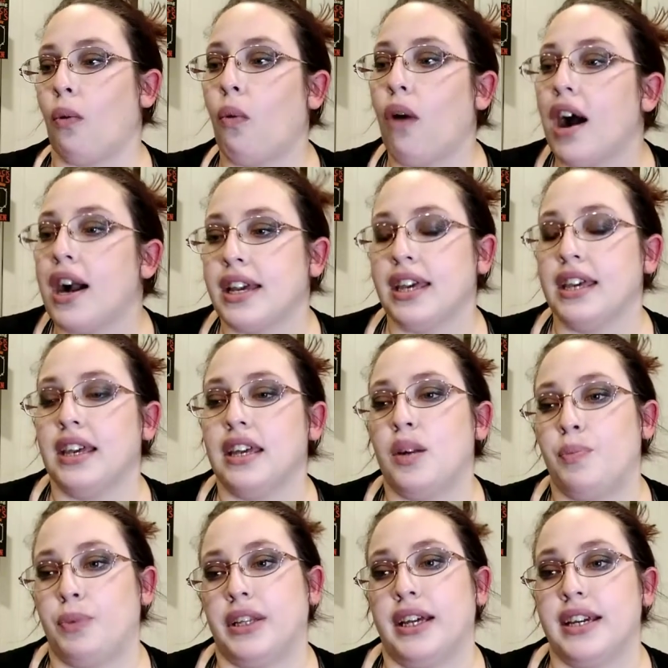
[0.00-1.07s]
walking
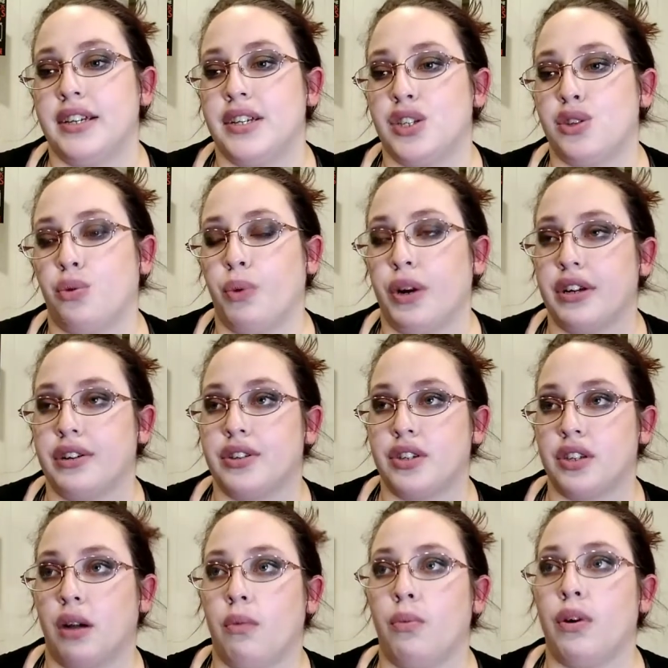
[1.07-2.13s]
in a place where
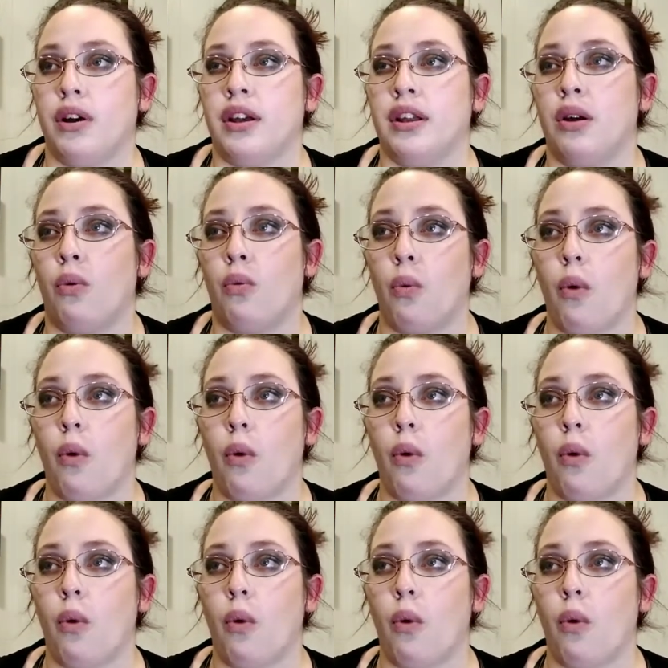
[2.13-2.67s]
someone